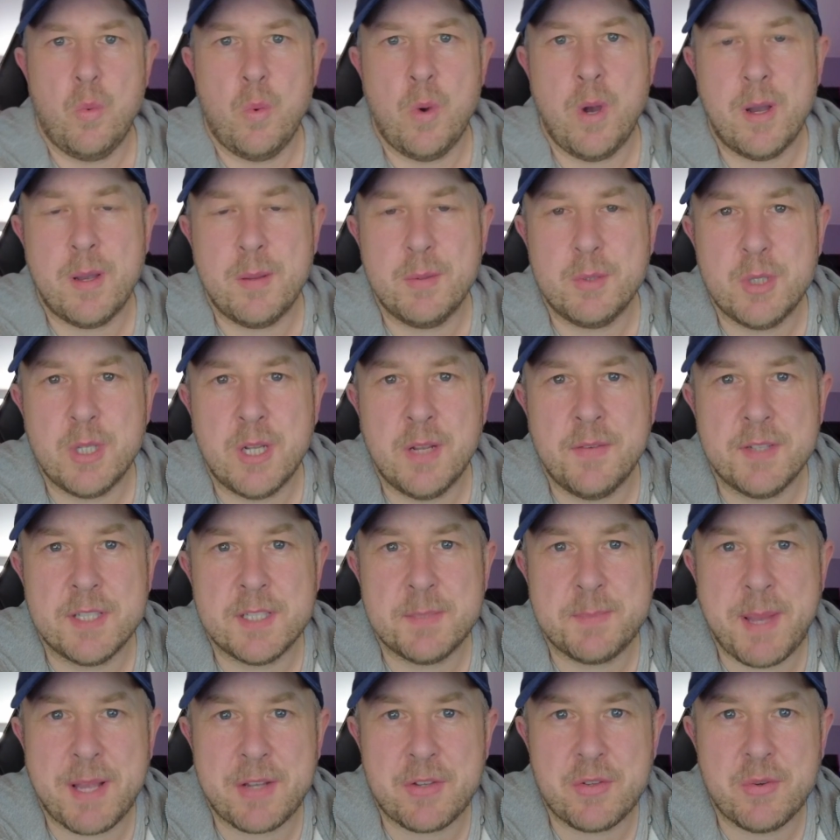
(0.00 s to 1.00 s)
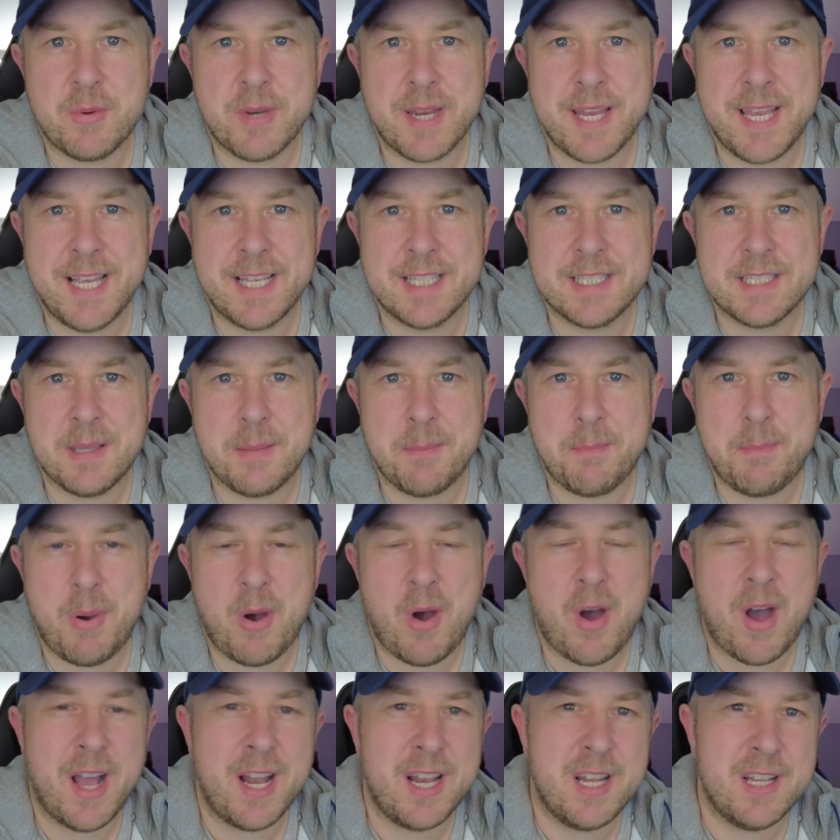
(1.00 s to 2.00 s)
Welcome to another Spectrum Geeks
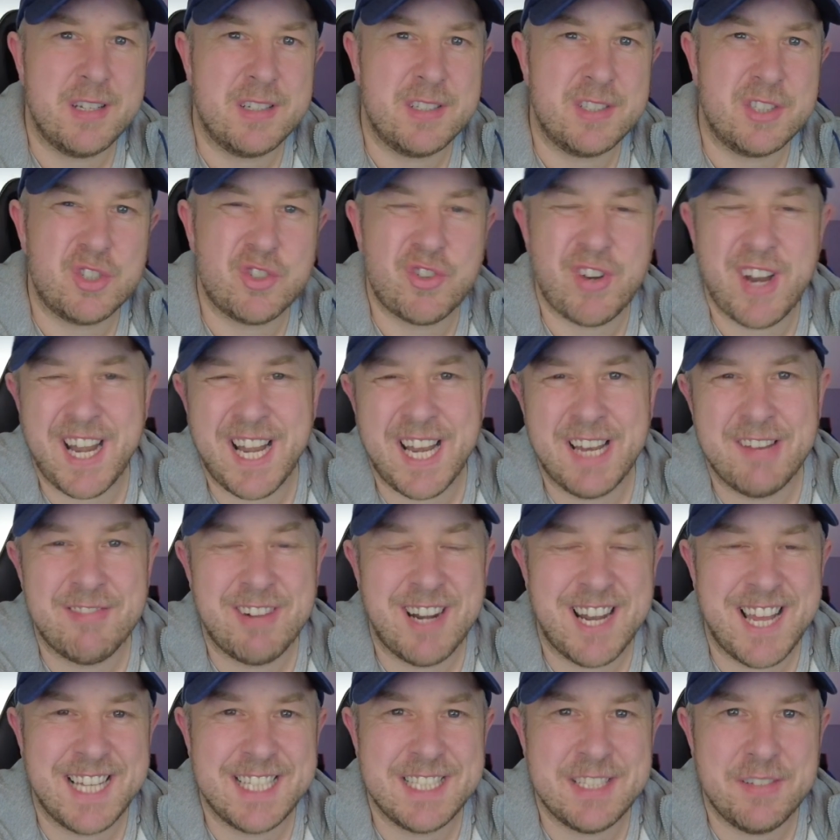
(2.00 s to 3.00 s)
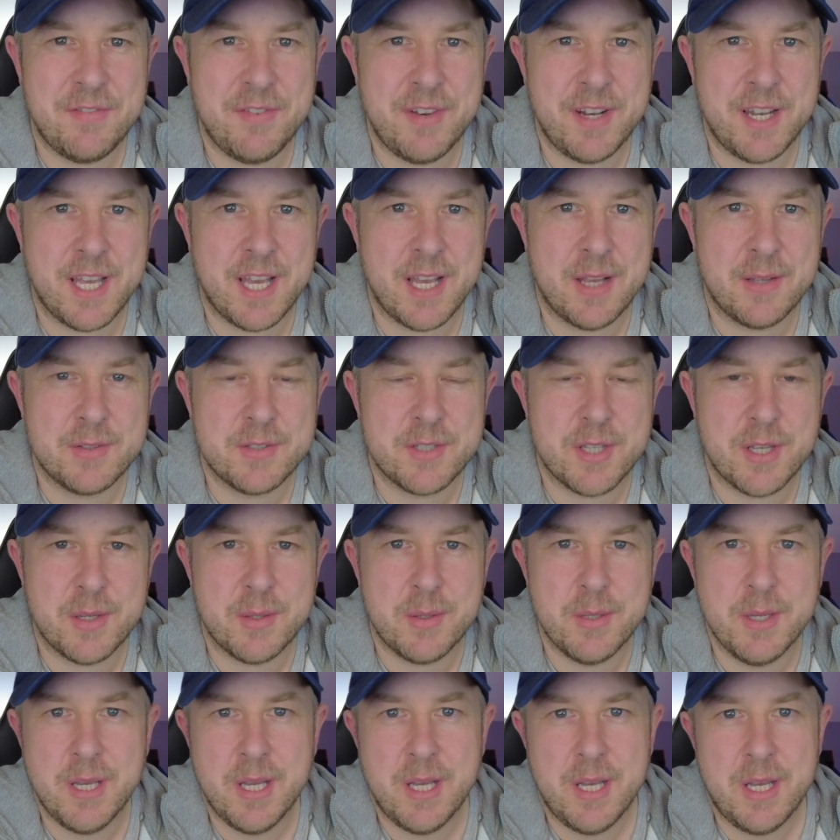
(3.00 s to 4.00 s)
pilot training related video.
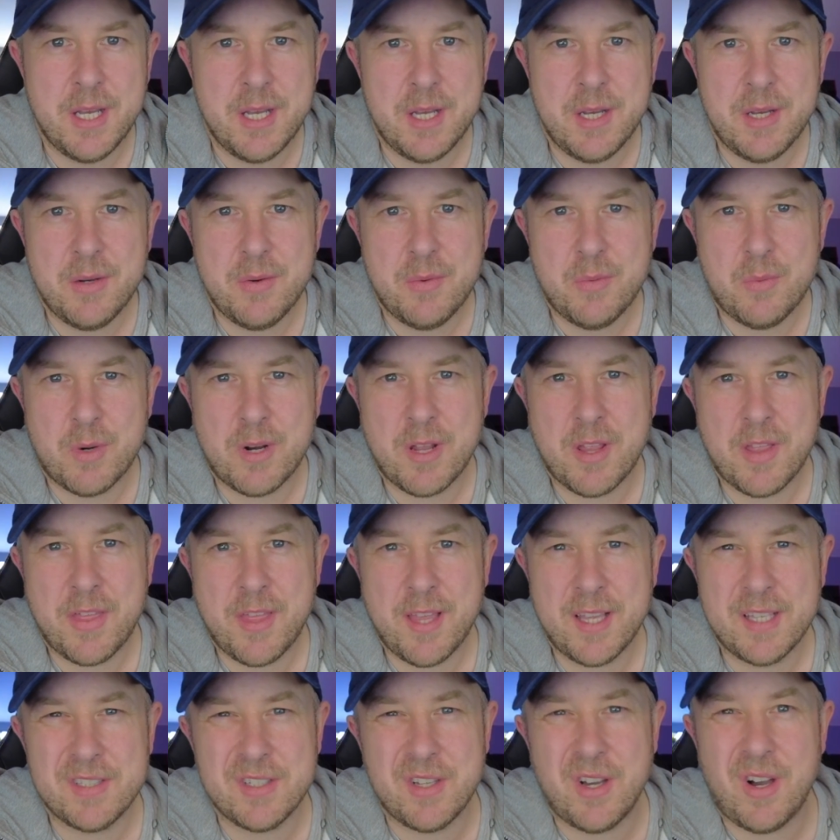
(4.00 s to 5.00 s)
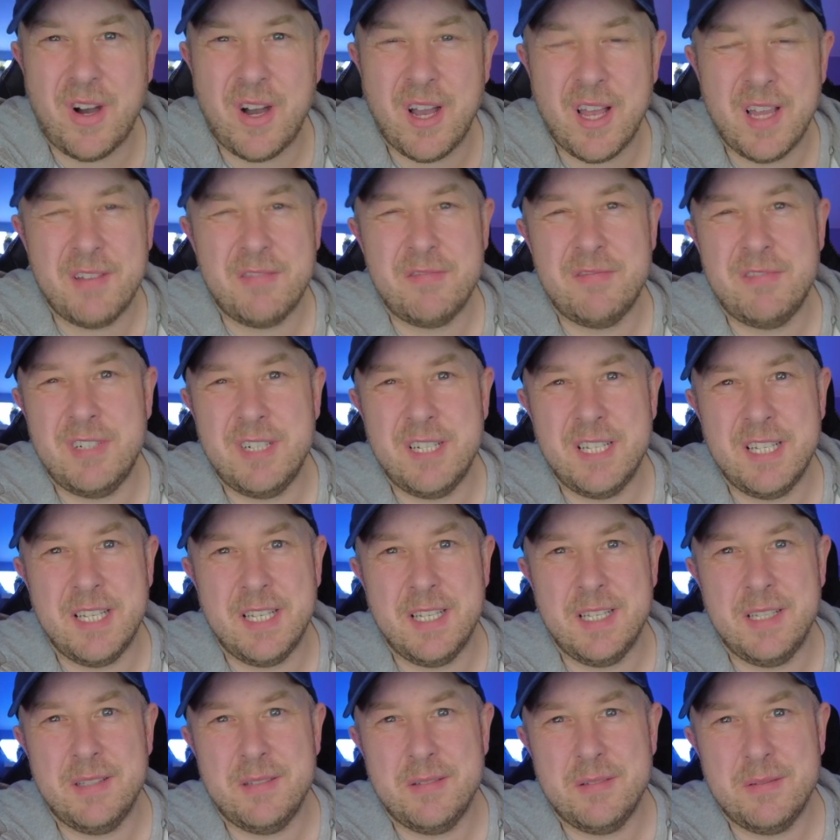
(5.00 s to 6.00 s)
So one of the things that I
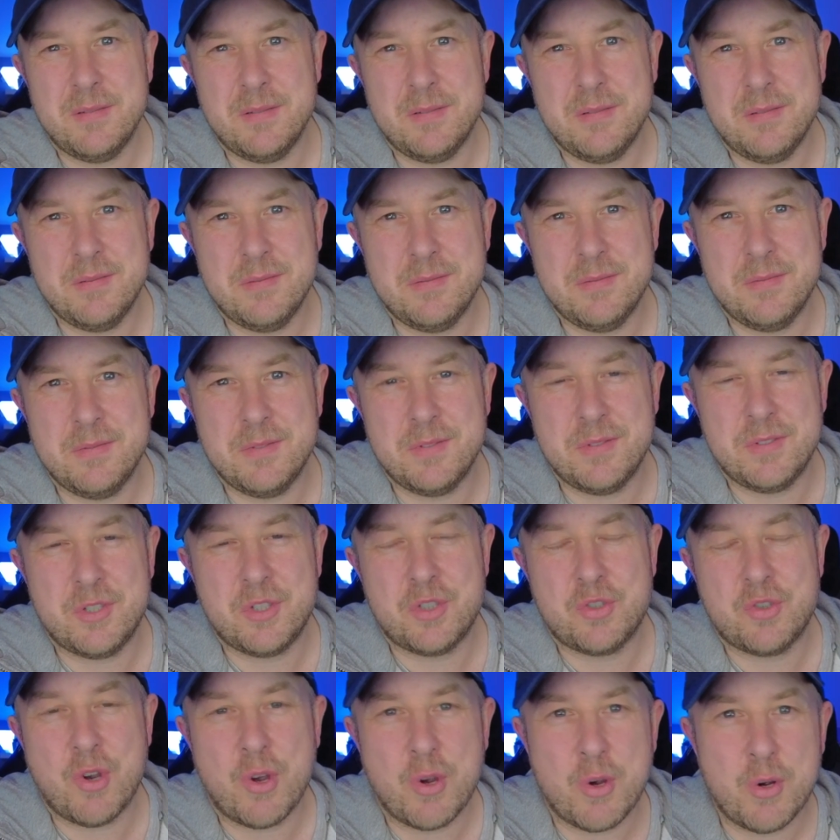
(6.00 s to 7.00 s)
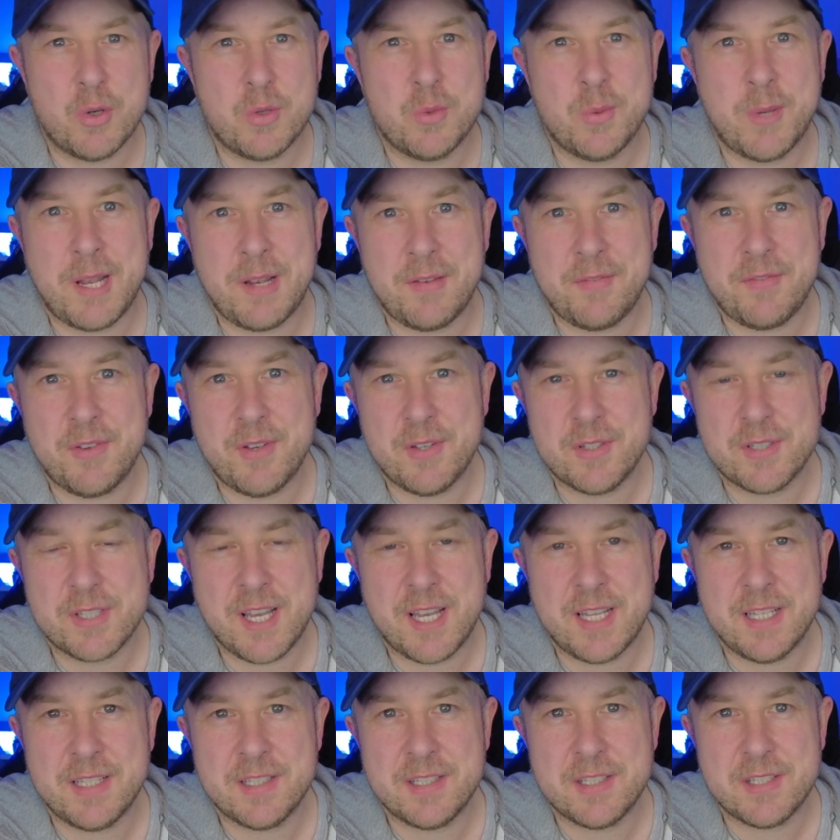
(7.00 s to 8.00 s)
really struggled when first
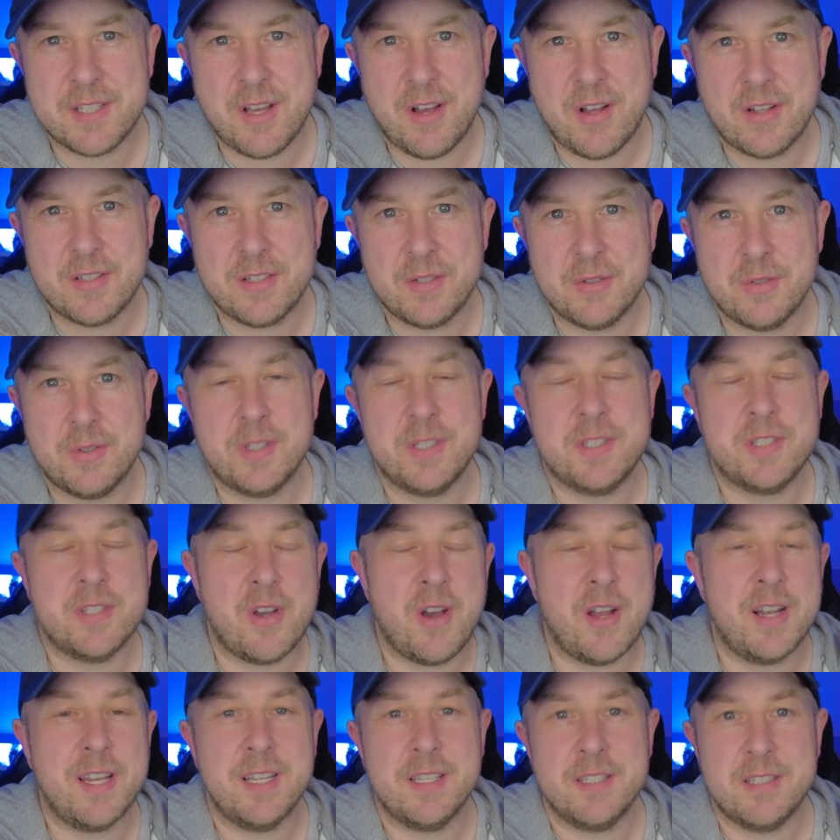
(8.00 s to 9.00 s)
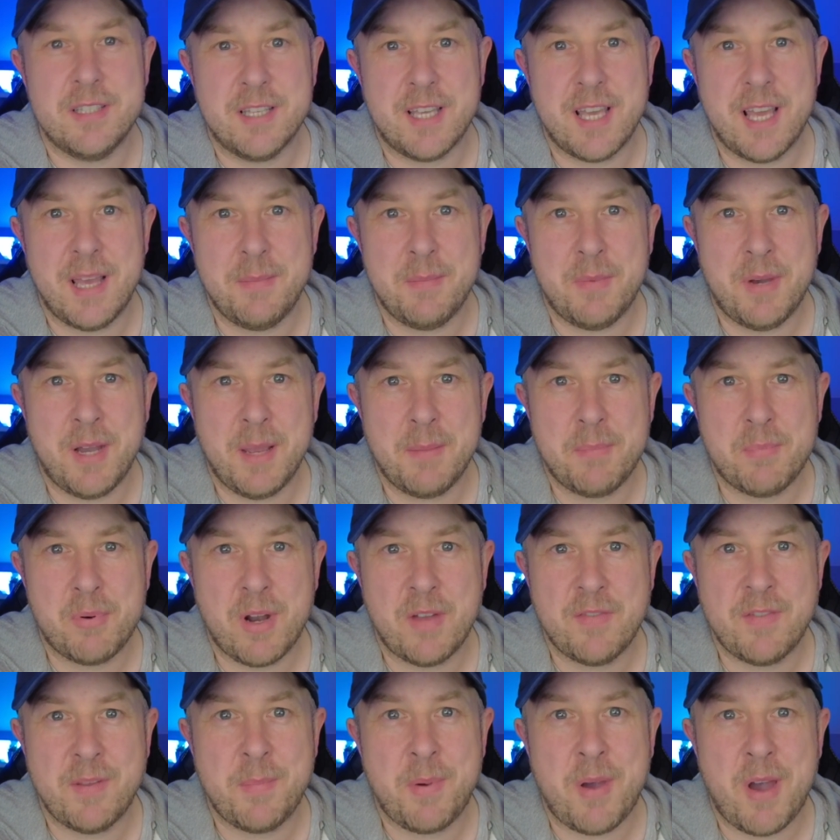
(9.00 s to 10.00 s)
getting started or deciding to get my
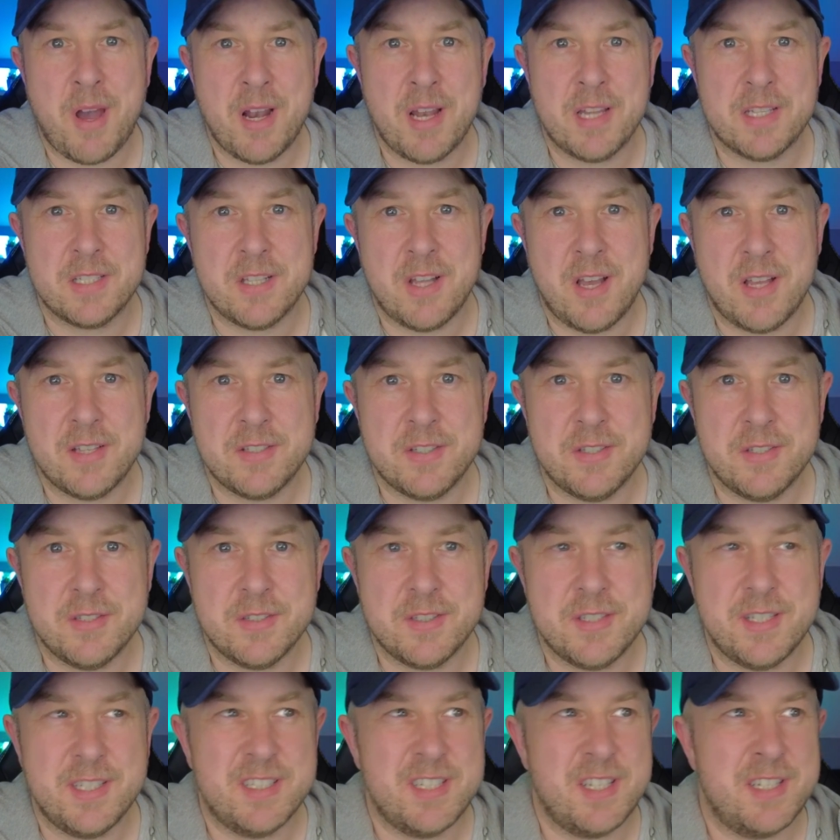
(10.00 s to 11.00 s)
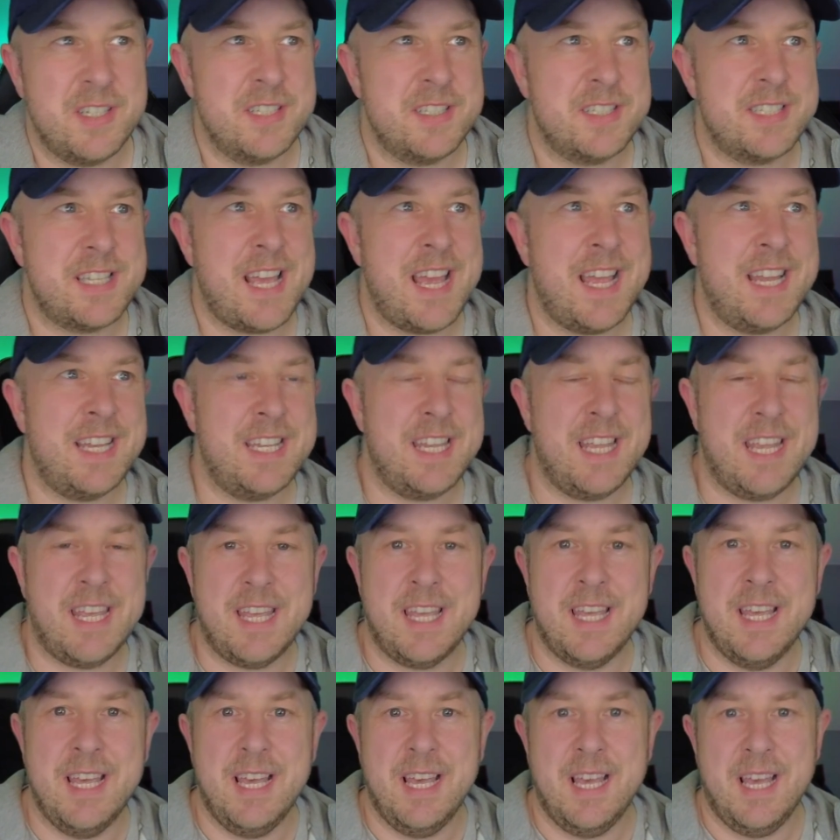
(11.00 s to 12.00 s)
private pilot's license is
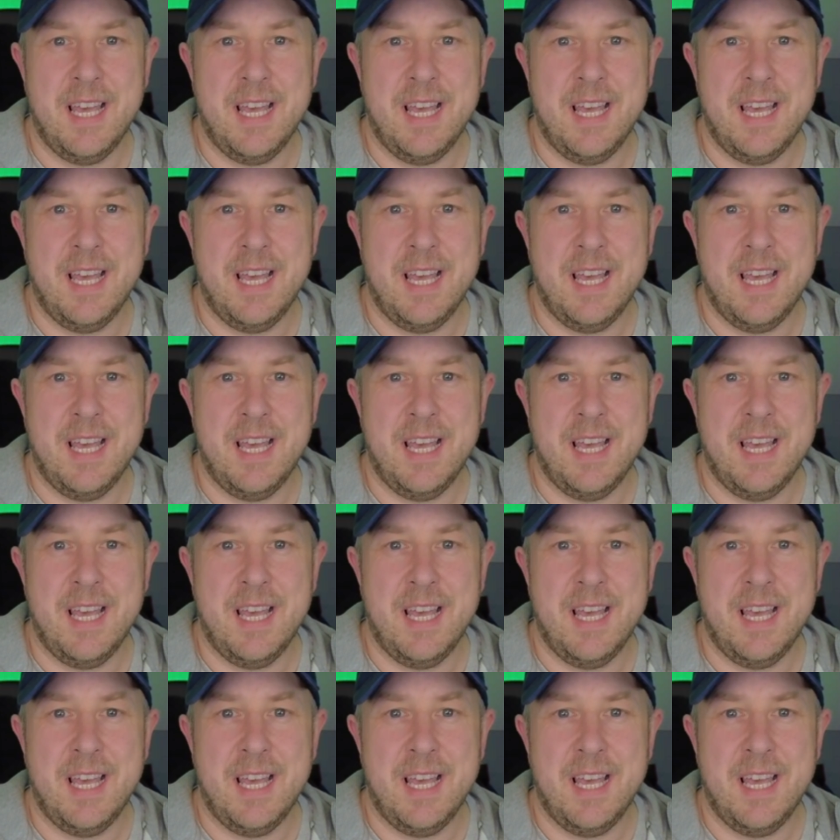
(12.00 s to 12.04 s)
understanding